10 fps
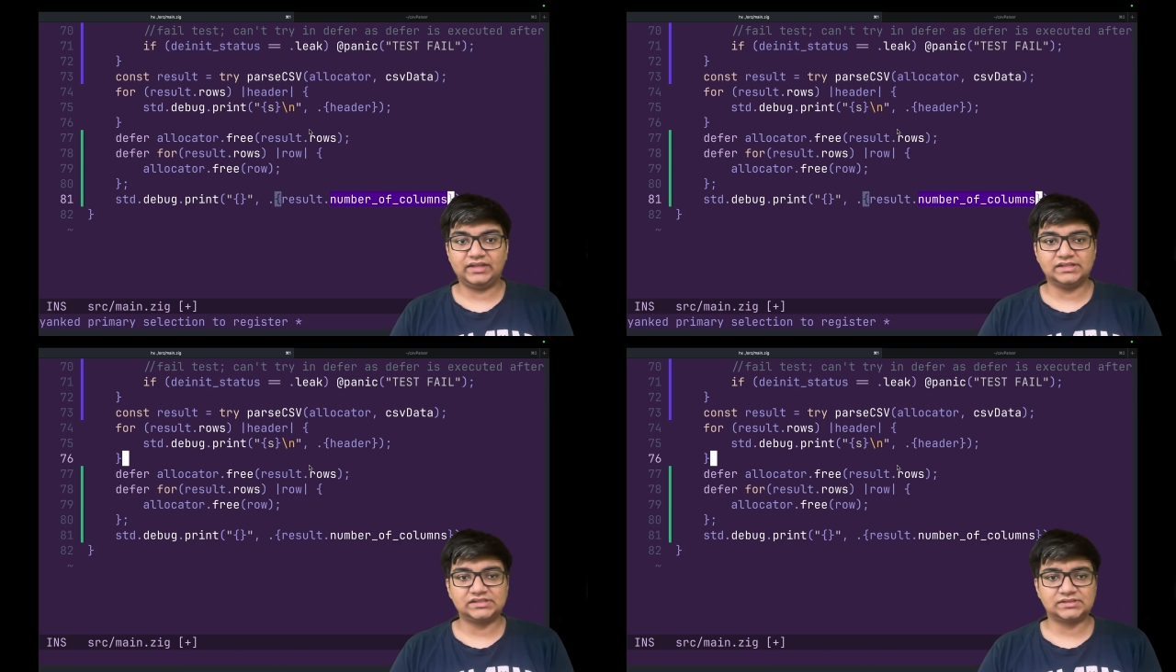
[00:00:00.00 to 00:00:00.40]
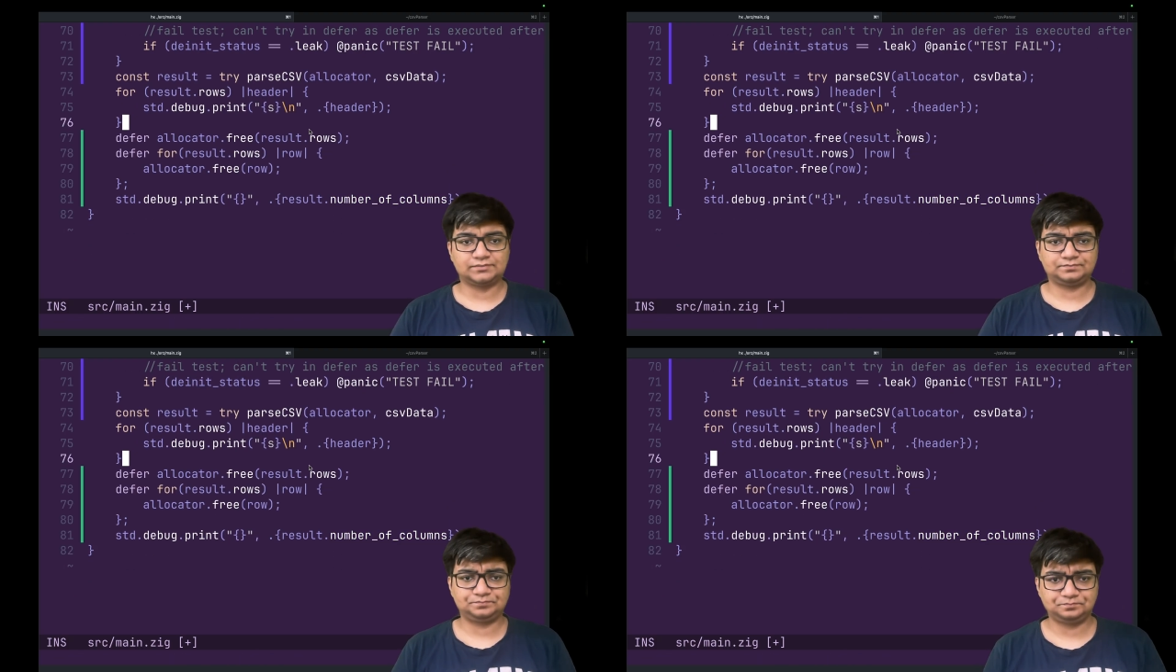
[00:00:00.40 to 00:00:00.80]
this.
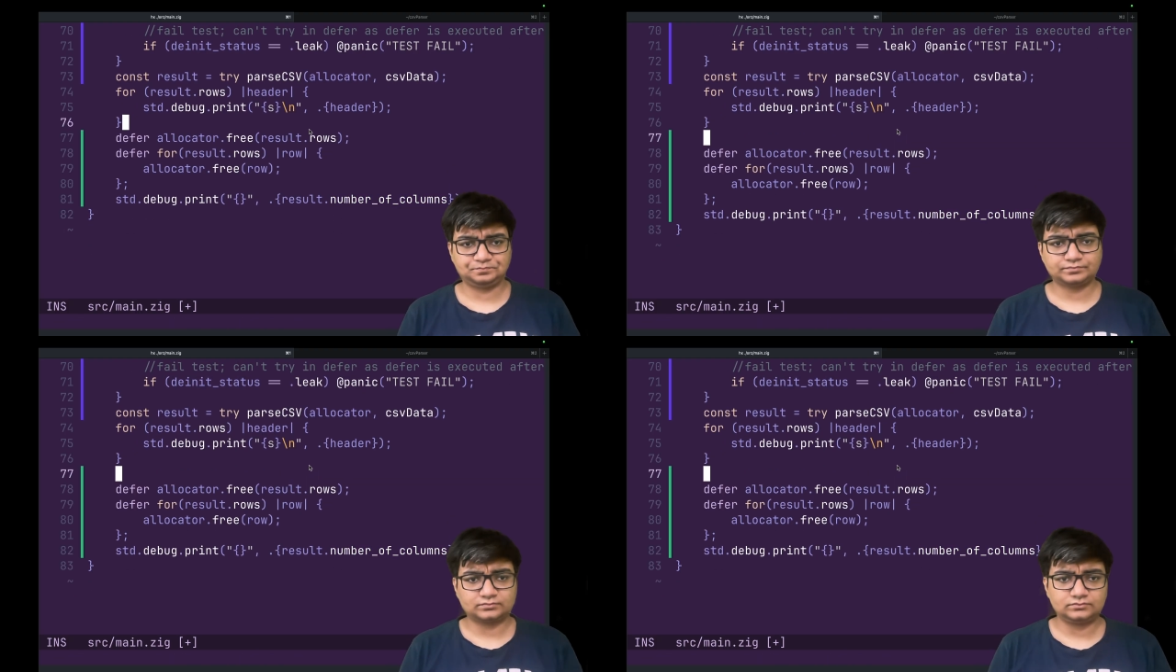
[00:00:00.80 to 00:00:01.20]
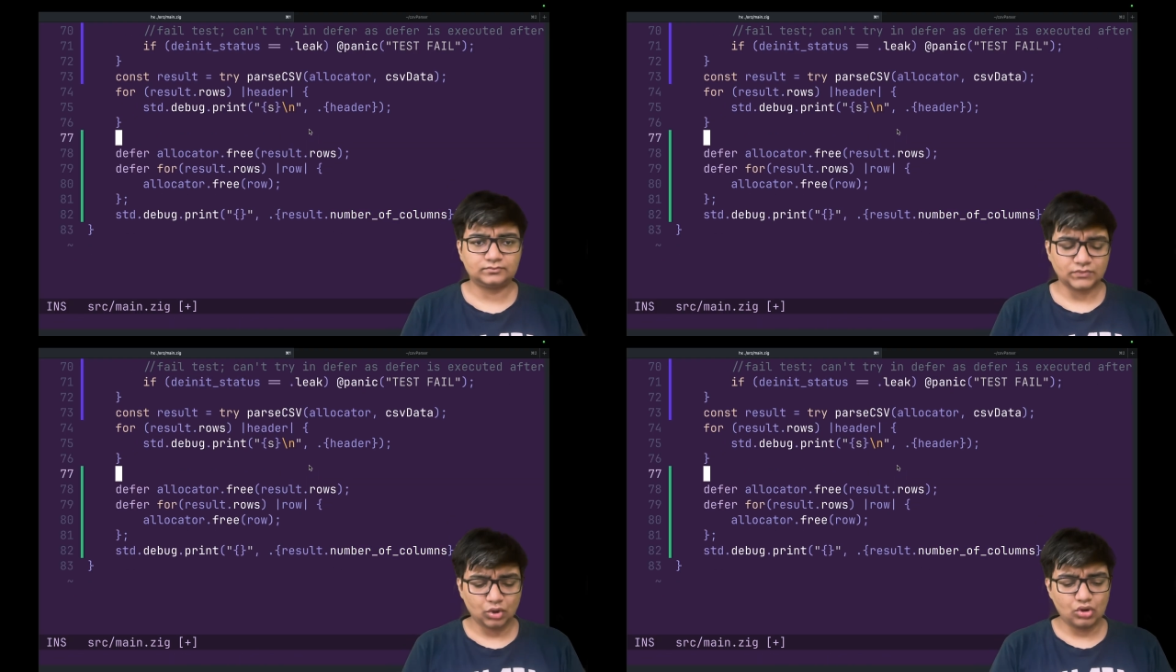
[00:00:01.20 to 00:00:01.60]

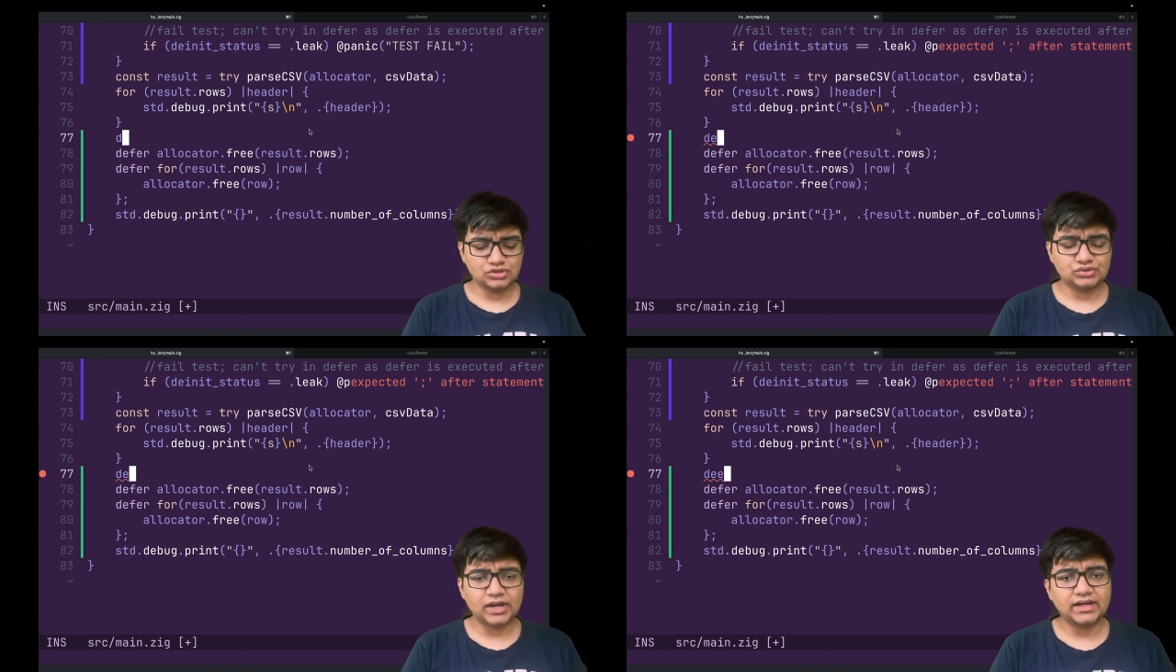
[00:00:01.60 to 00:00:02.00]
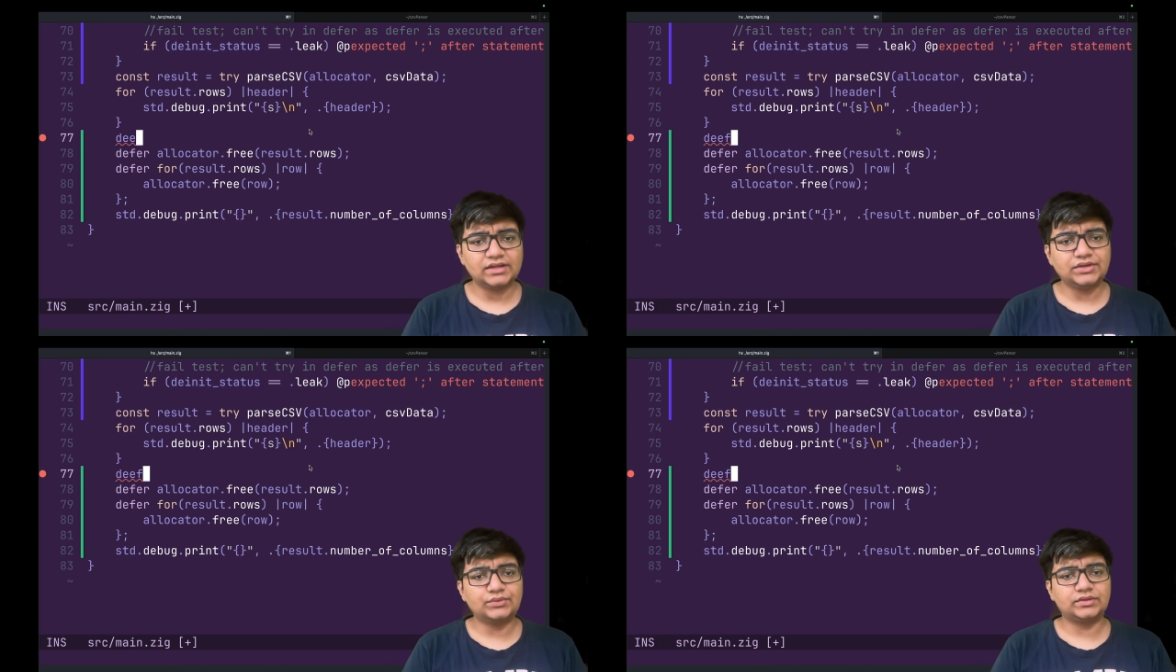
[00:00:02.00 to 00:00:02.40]
Also add
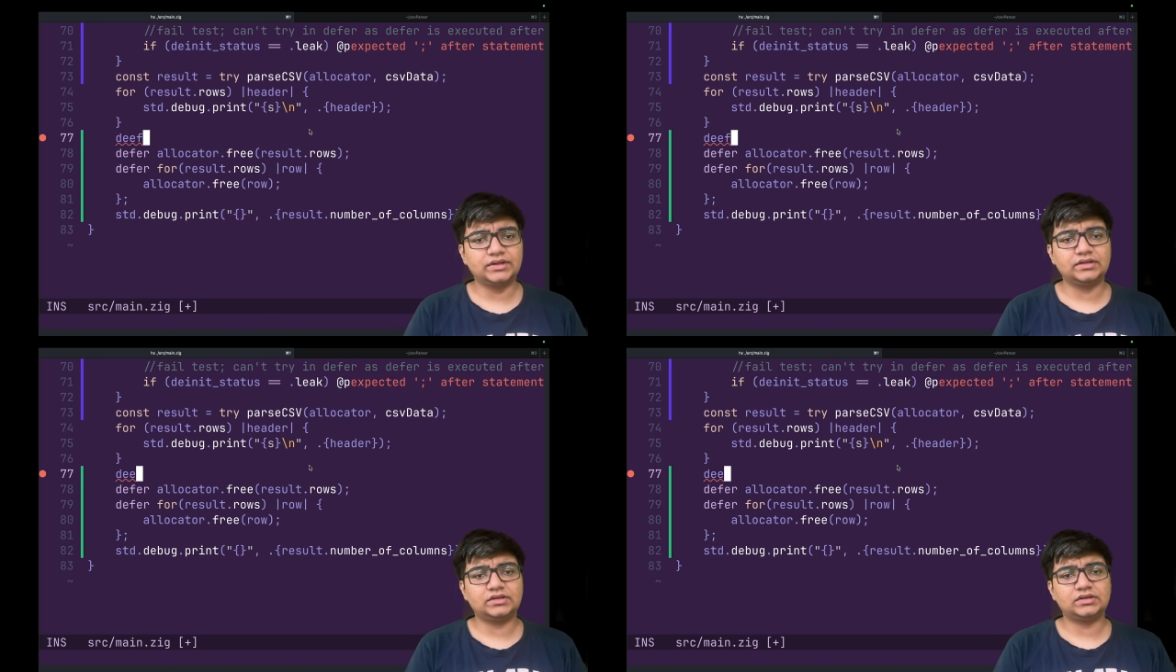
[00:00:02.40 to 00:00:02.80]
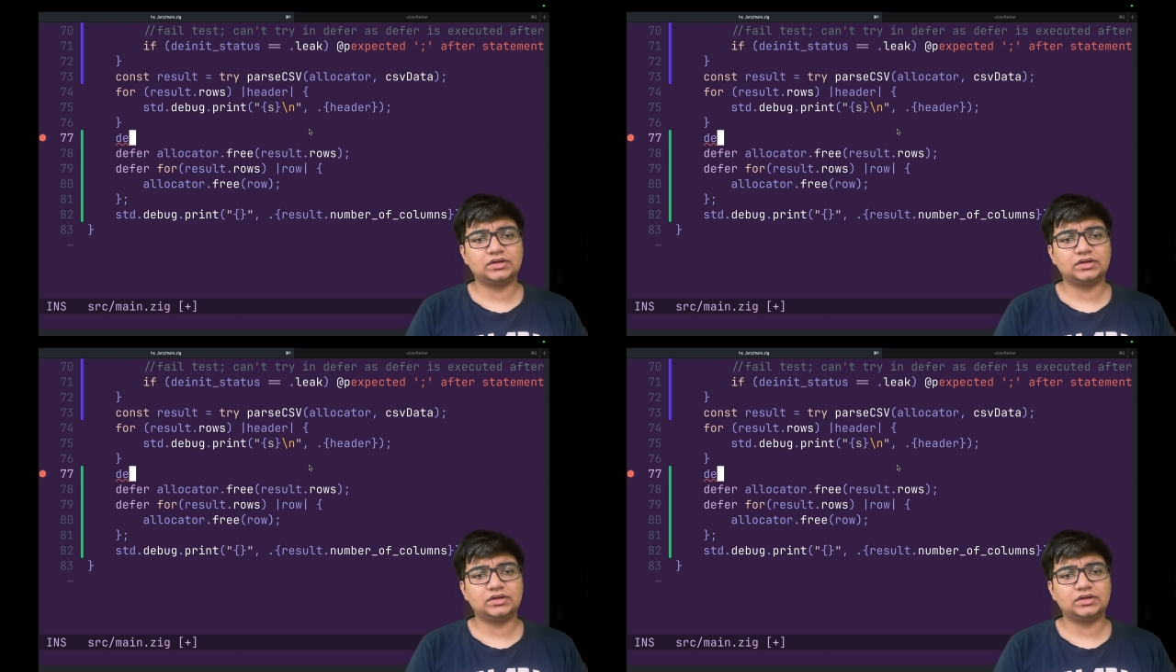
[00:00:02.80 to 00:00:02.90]
a new thing